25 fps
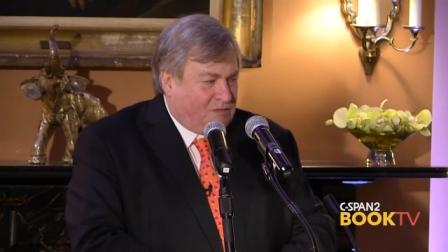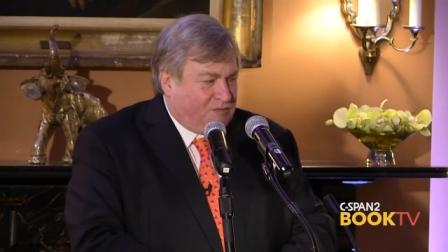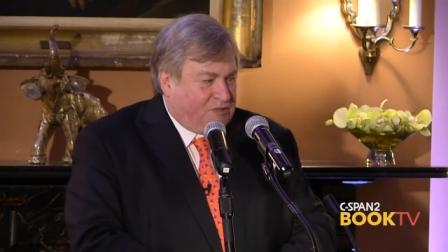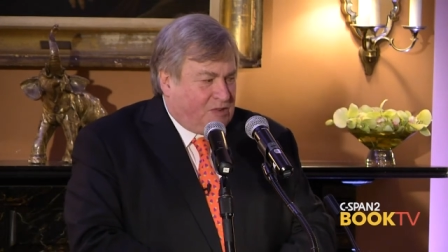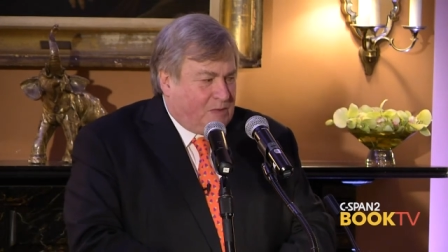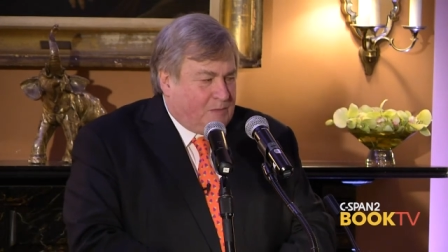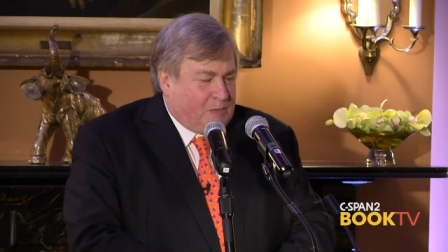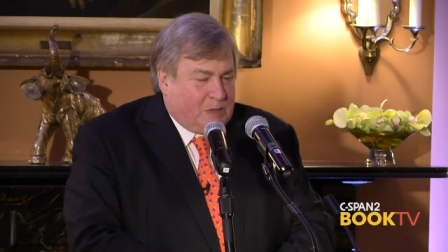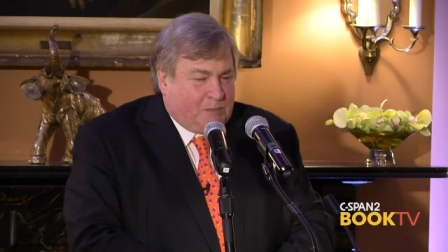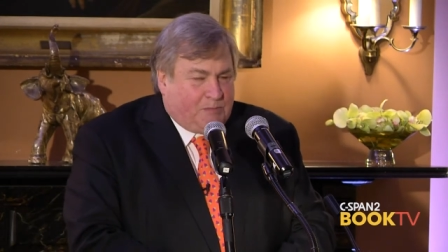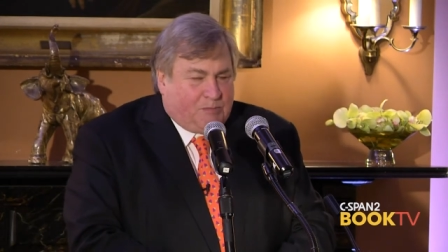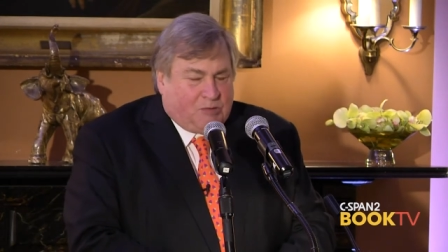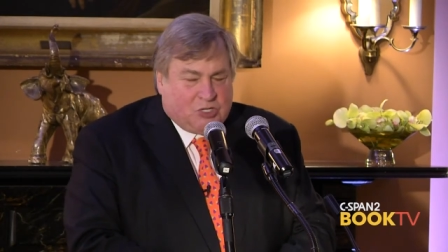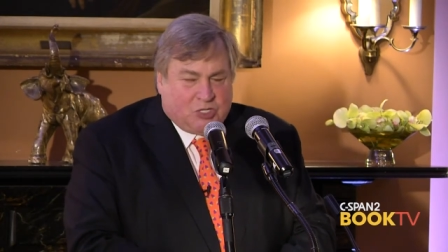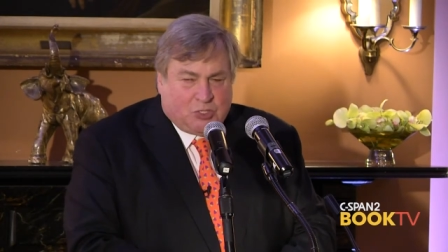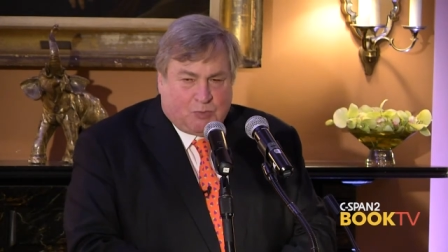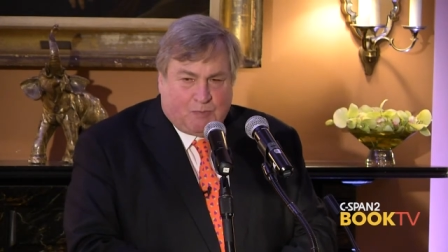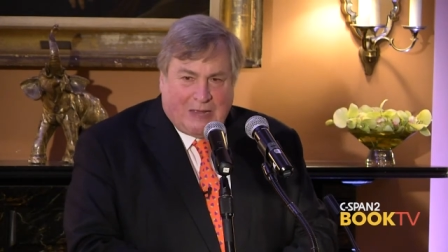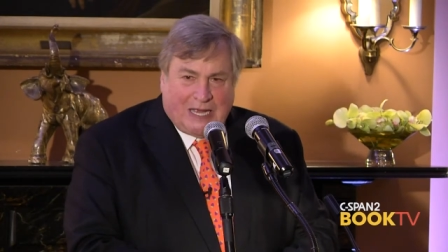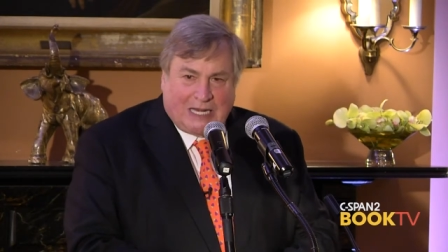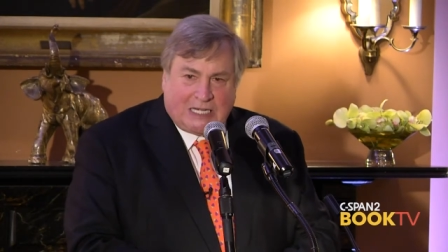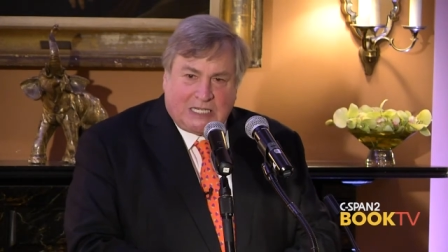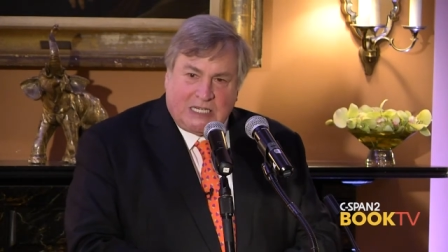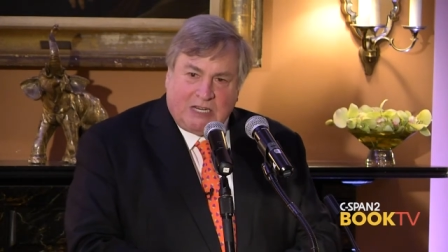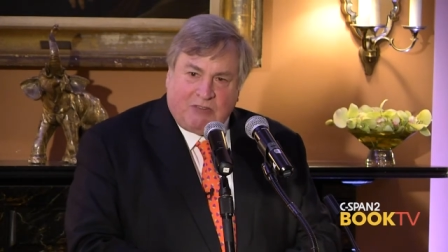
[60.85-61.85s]
from the
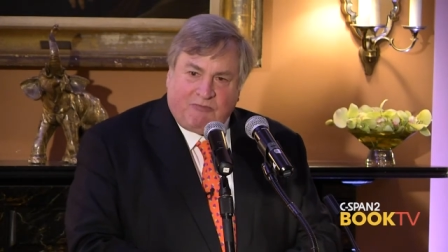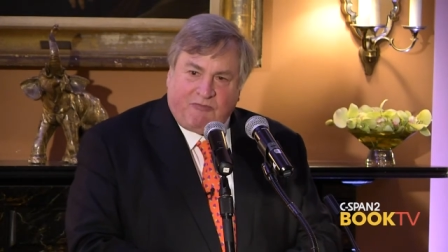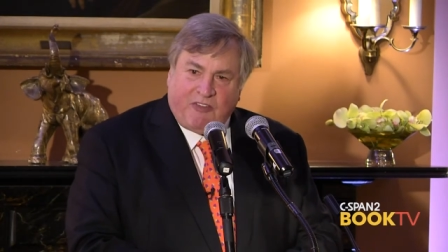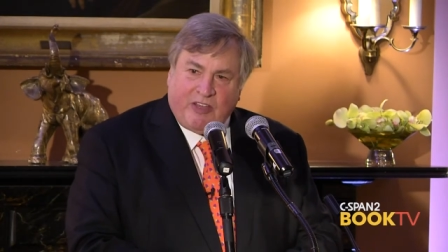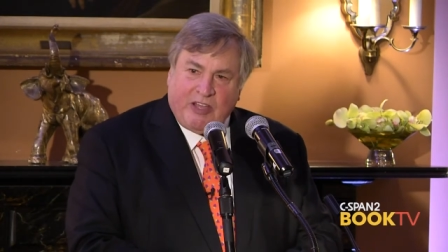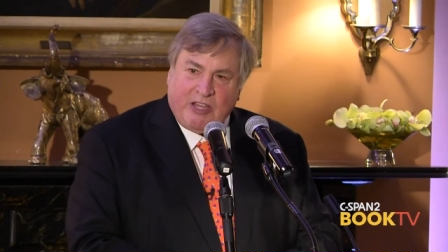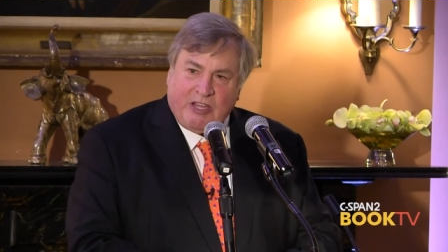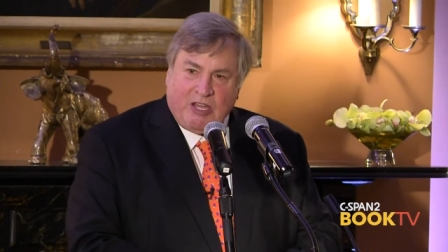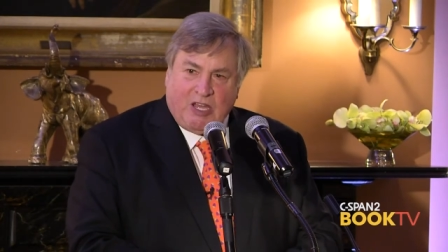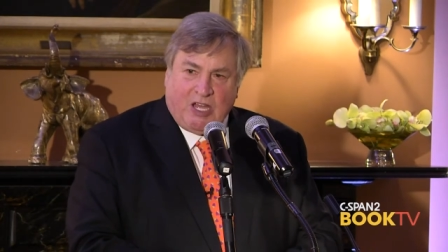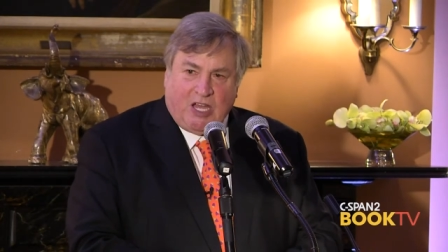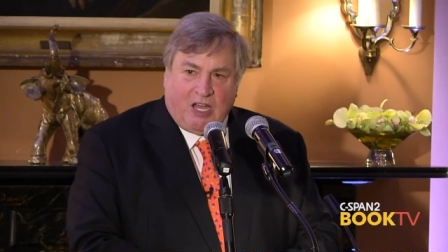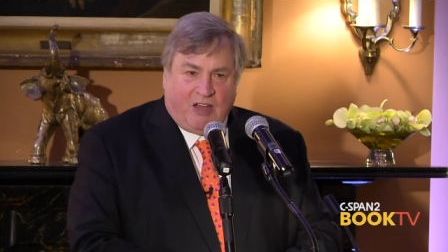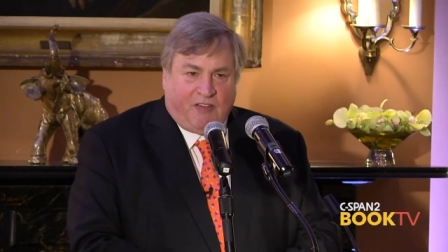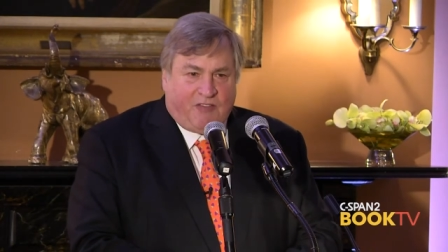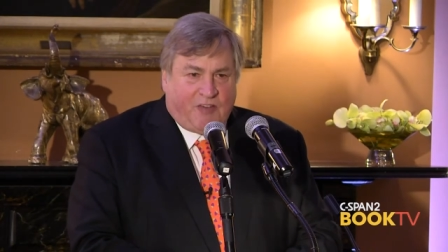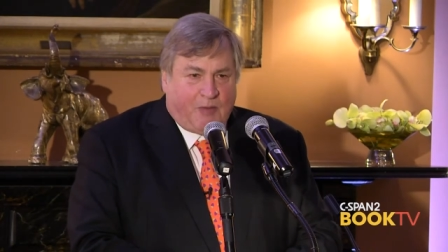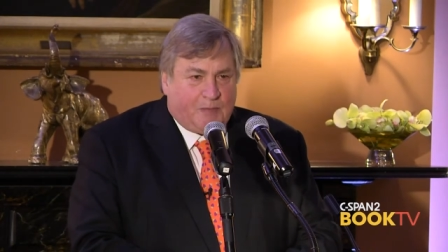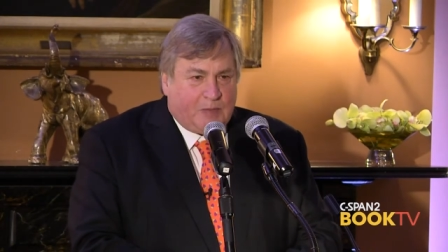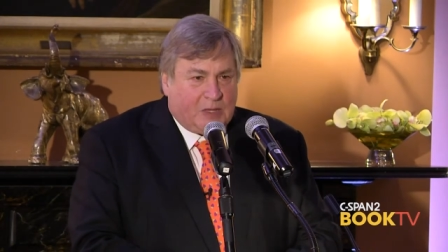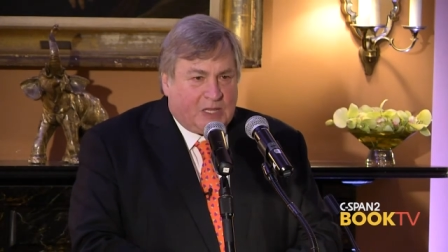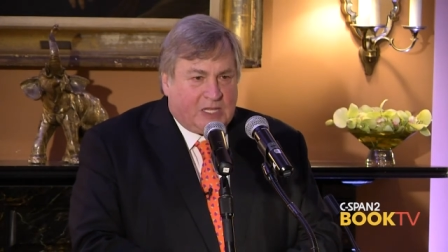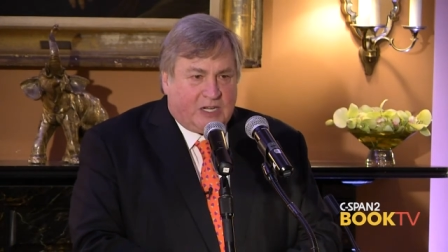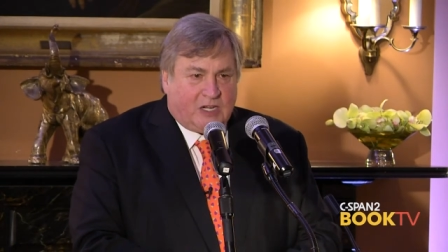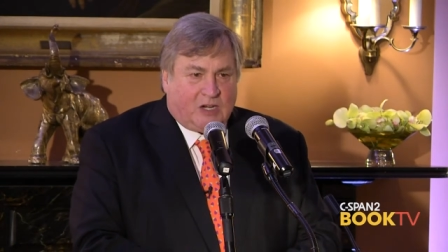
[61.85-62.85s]
perspective of a
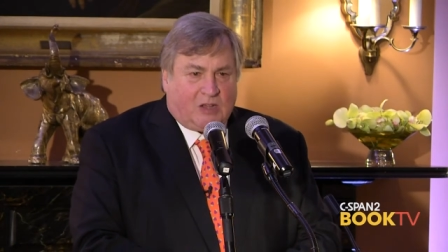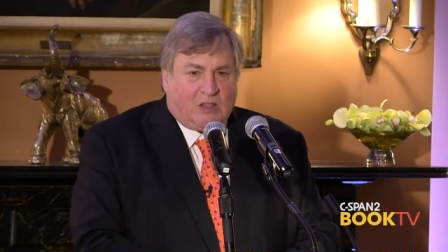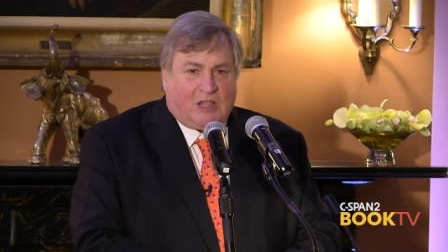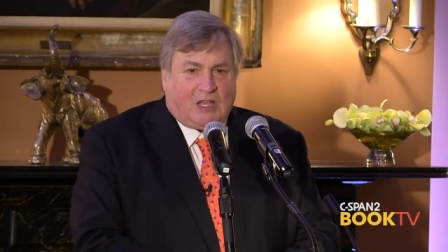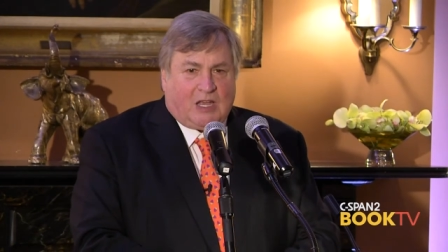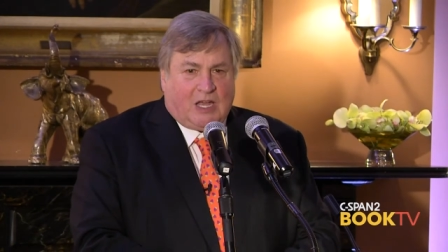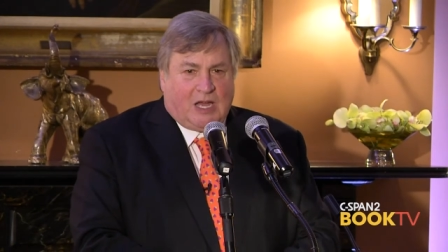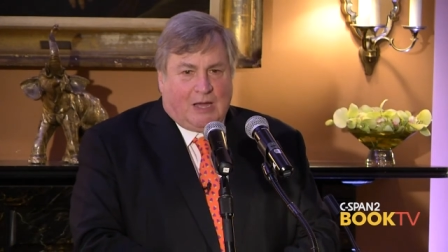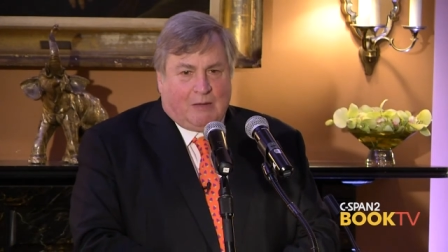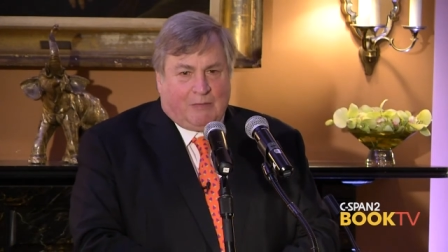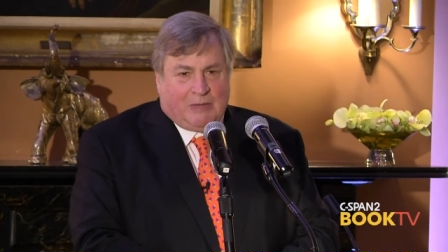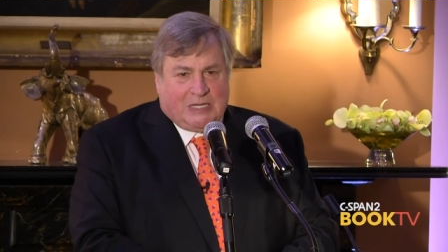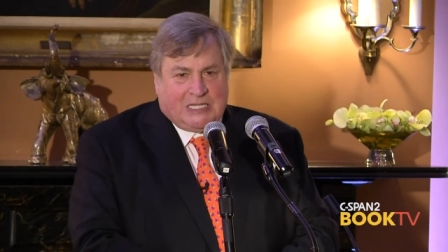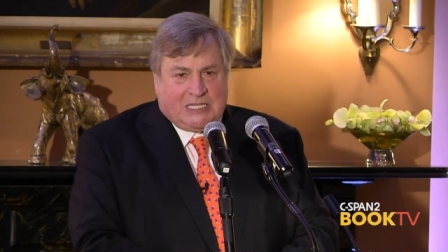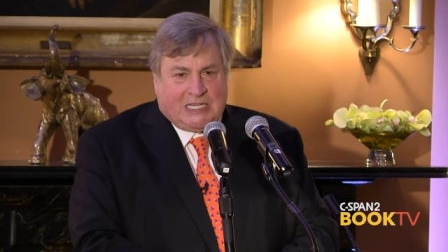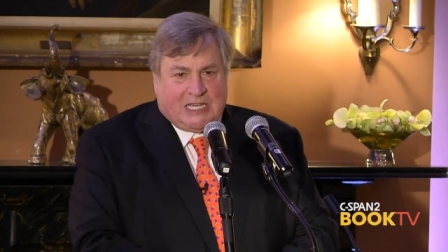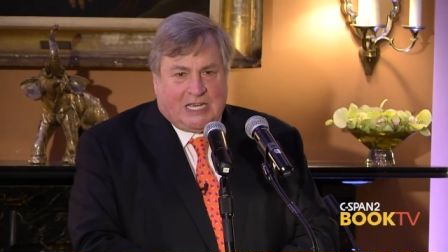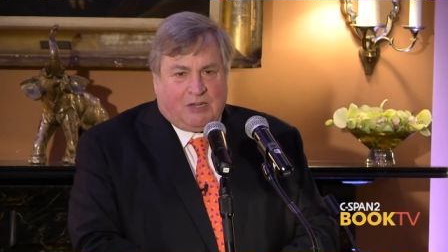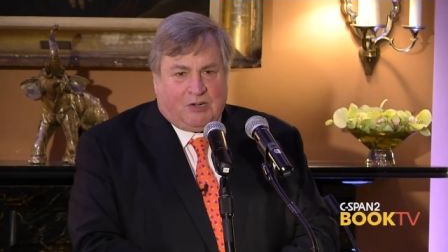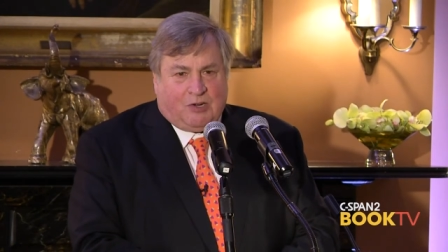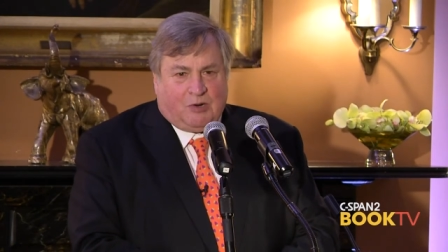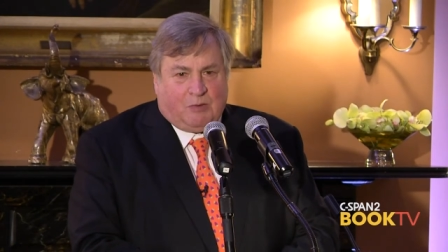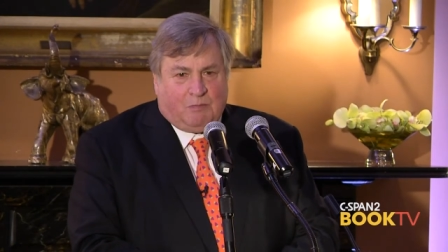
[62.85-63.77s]
political commentator,